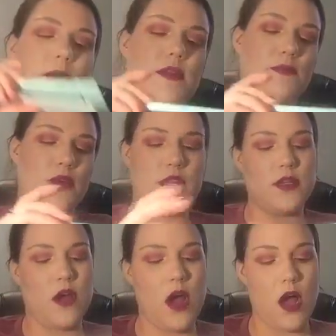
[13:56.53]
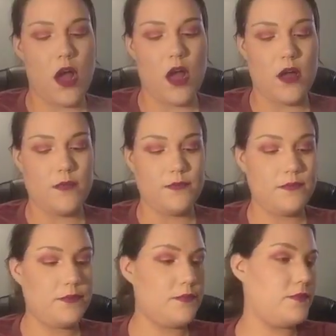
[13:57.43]
I'm going to put,
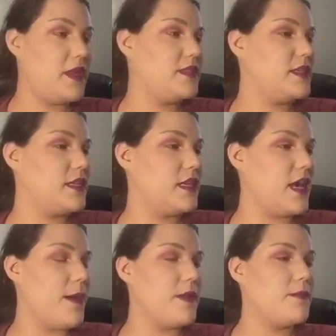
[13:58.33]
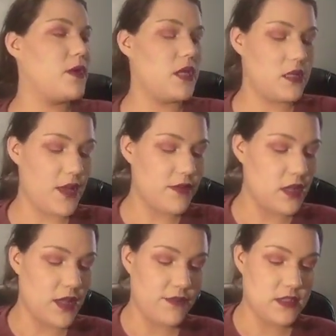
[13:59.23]
basically, I'm going to put
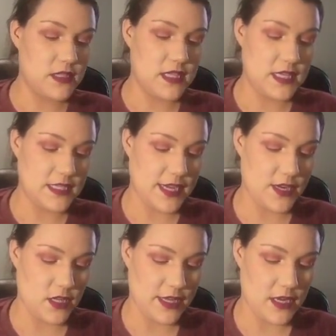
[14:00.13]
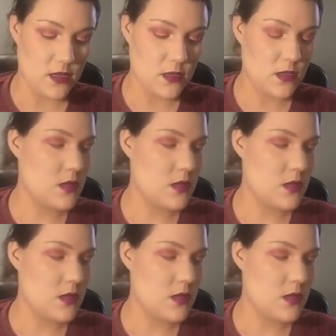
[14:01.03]
1111 to the entire lid.